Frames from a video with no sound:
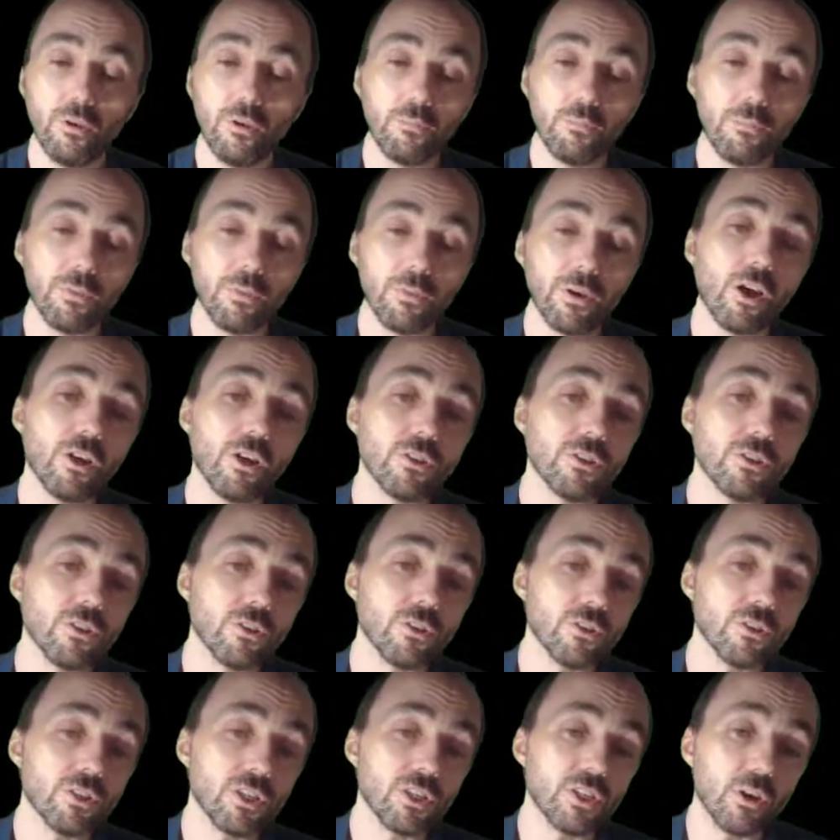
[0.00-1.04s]
because
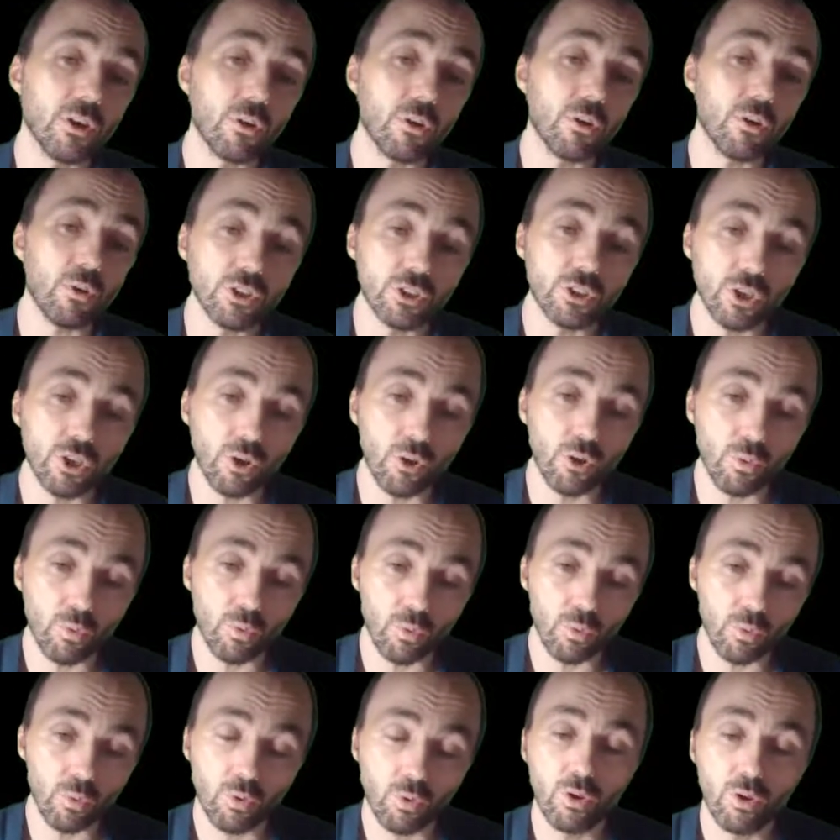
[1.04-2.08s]
a sequential
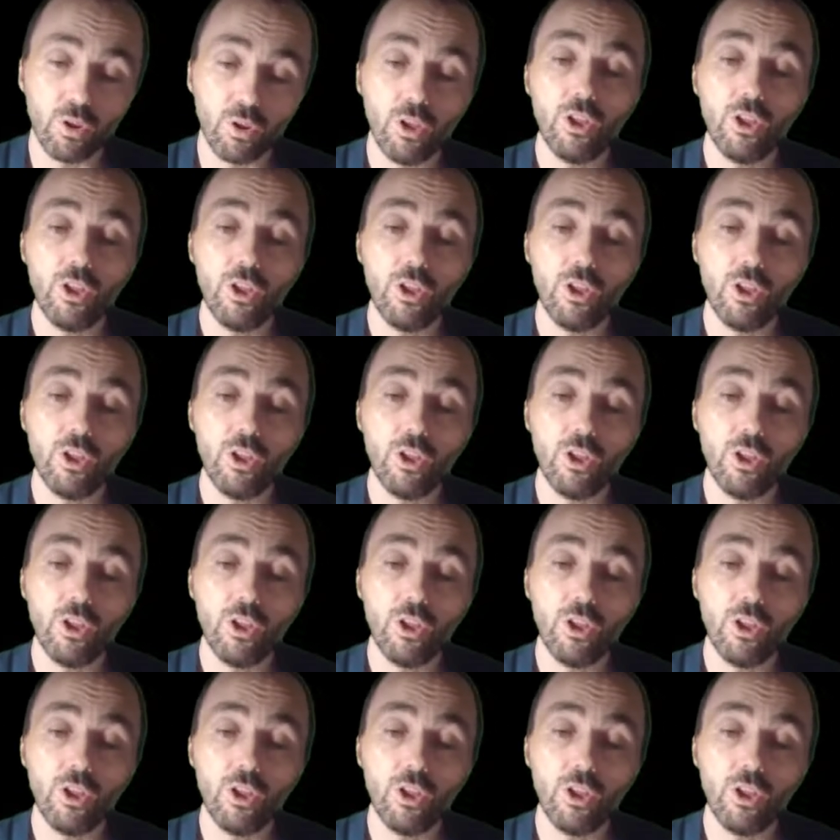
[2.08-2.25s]
rule,